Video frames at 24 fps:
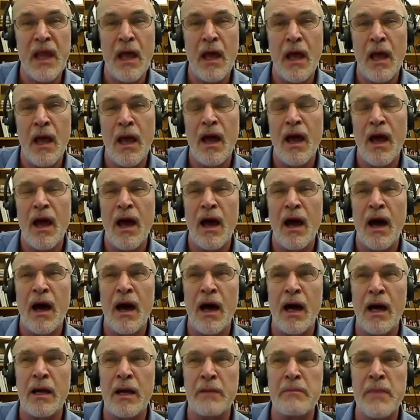
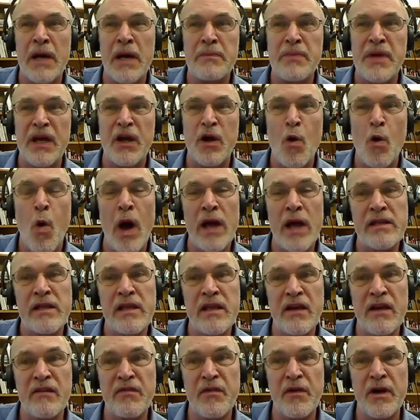It might be quite
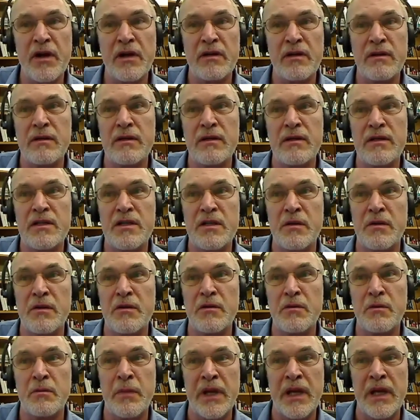different to
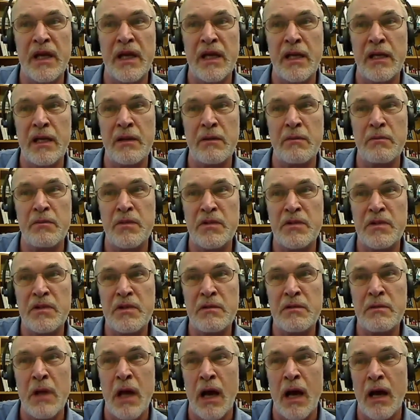be
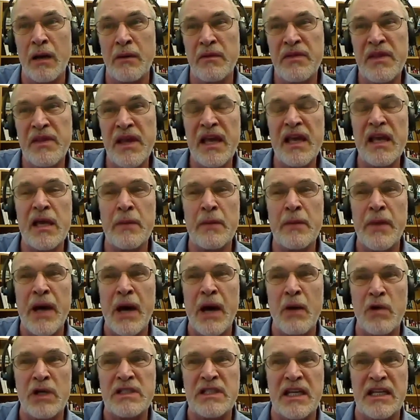thinking about what
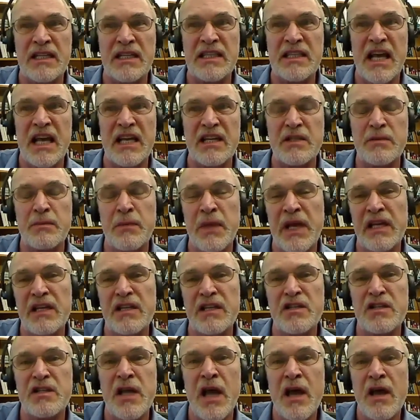success
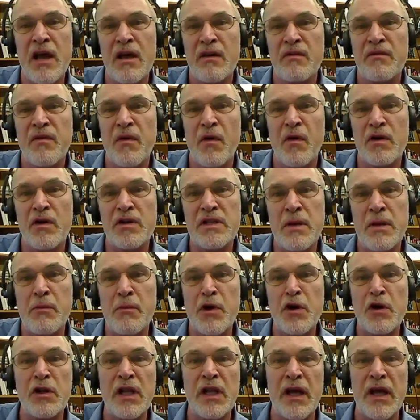means for someone who
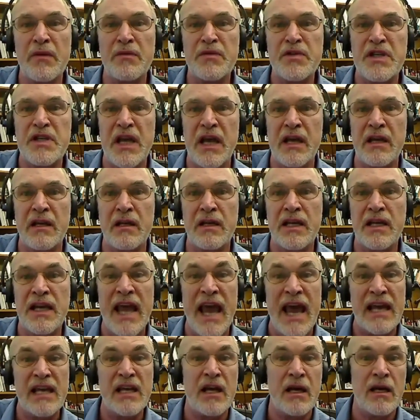lives in
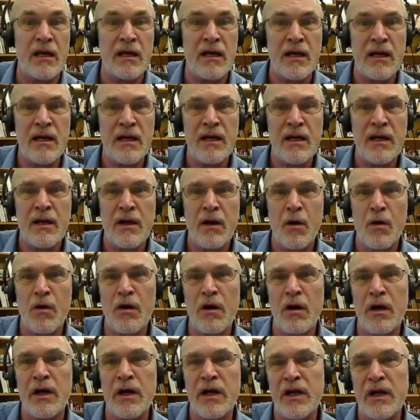Kenya or
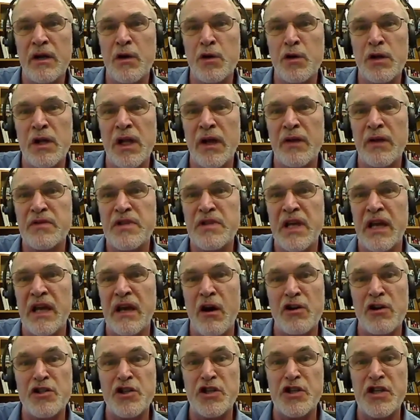who lives in
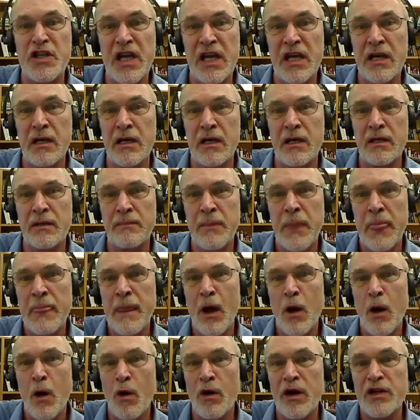Argentina or
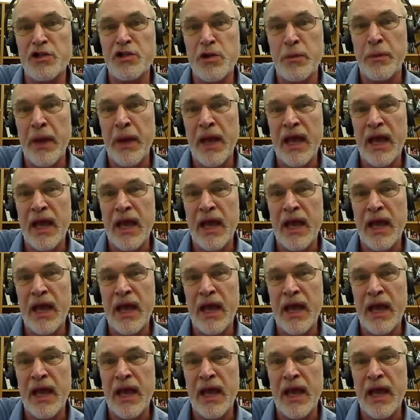in Japan.